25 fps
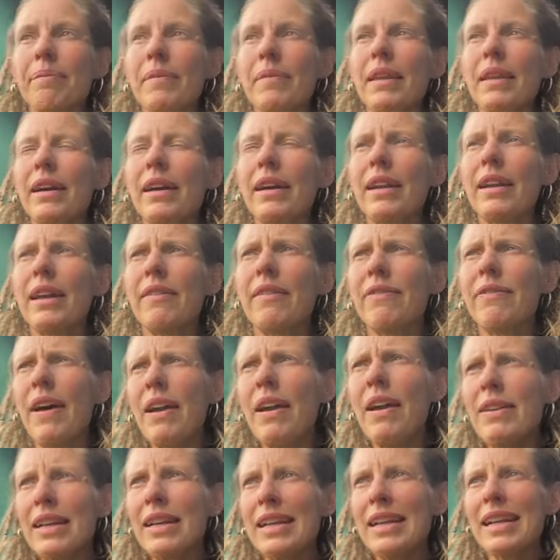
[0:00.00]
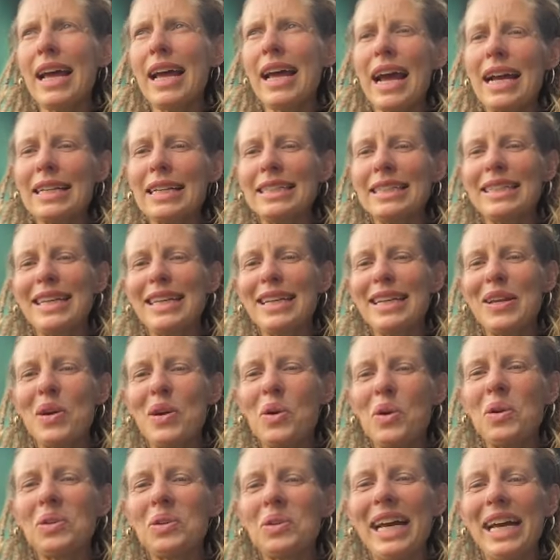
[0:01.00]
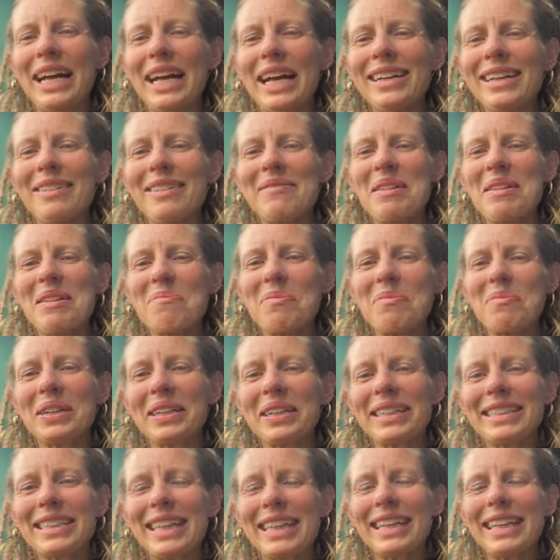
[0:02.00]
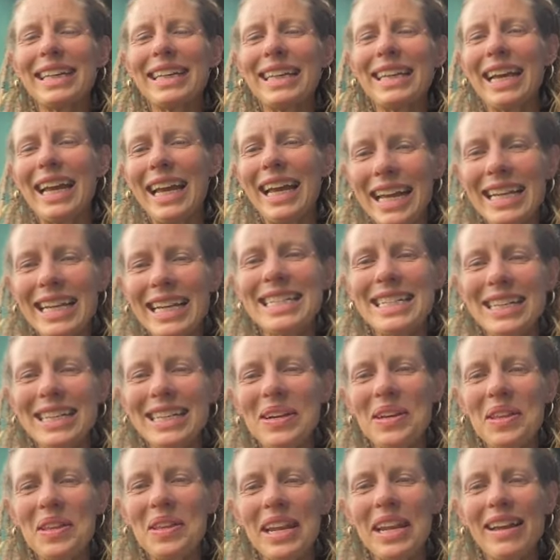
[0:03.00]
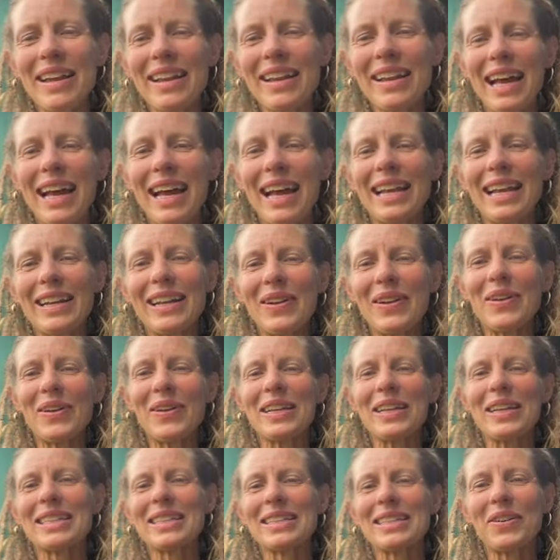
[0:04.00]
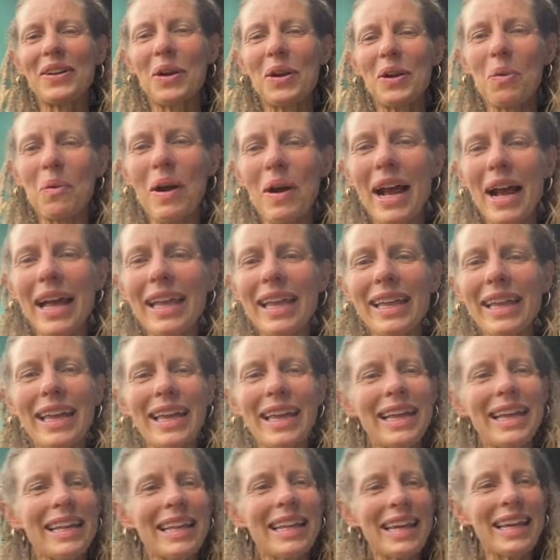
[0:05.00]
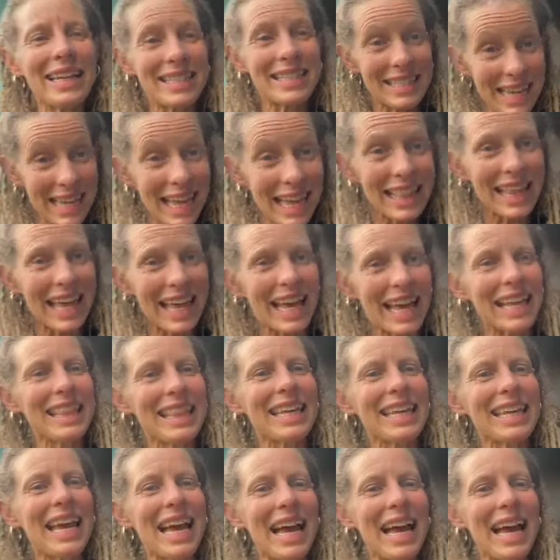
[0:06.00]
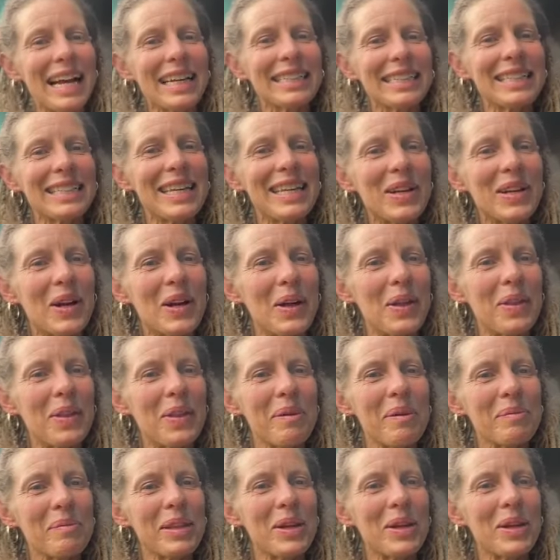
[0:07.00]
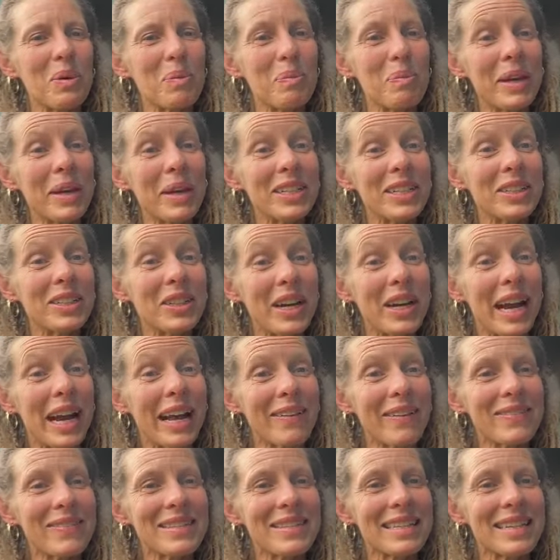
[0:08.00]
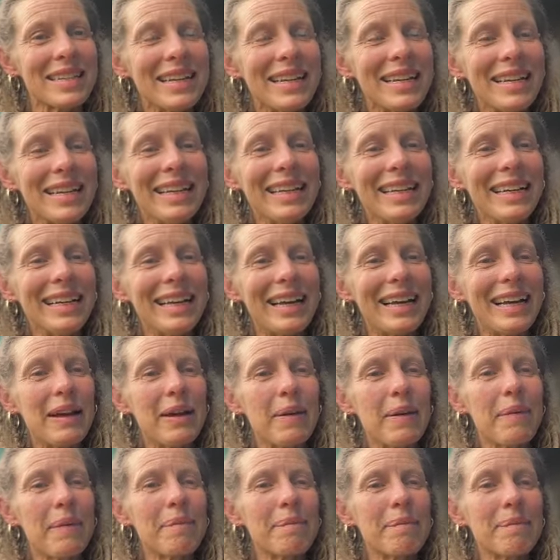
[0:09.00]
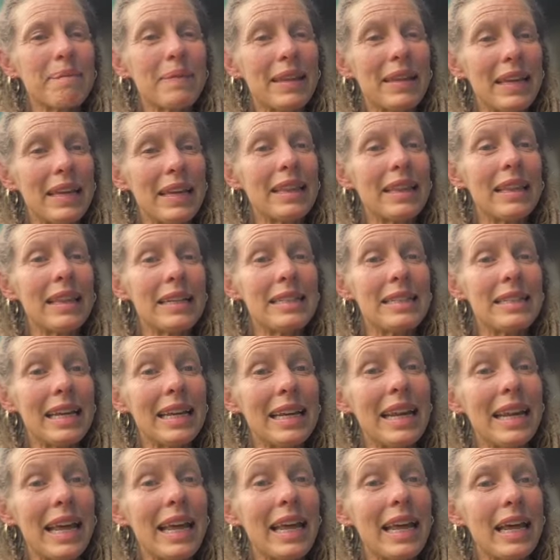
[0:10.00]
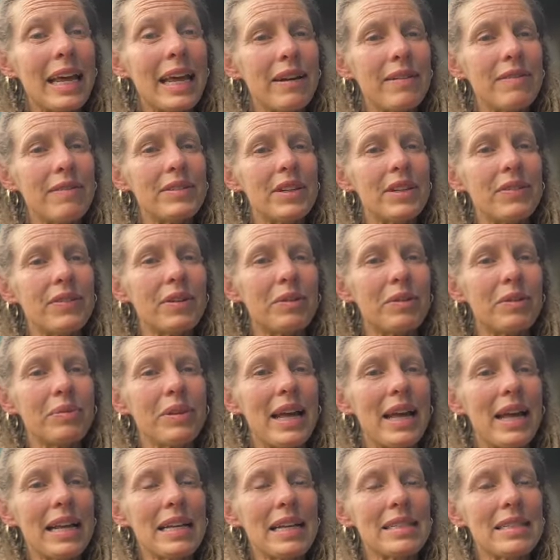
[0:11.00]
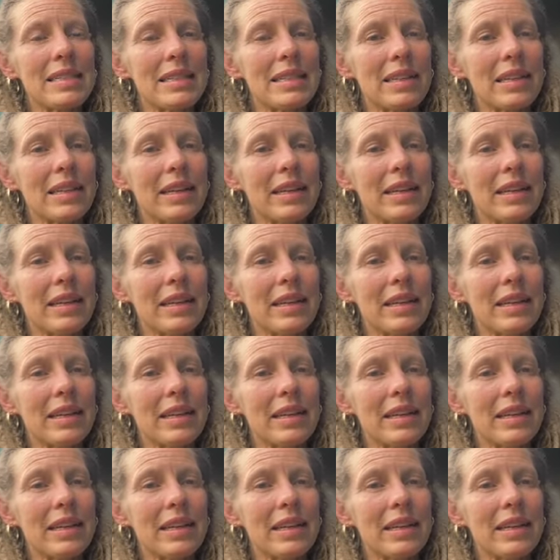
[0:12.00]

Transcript: And I found it actually in an old alchemy book something ages ago that I had noticed for a while. And they said that they actually call them little pictographs in the DNA of different plants.